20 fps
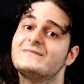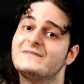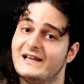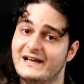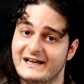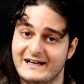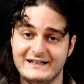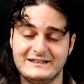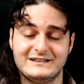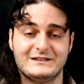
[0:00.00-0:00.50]

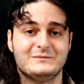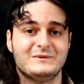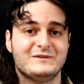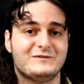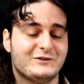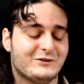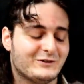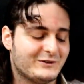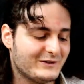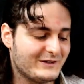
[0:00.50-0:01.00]
Like I did
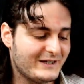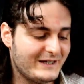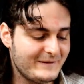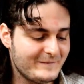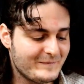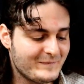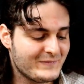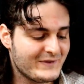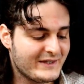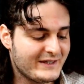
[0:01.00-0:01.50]
before, okay?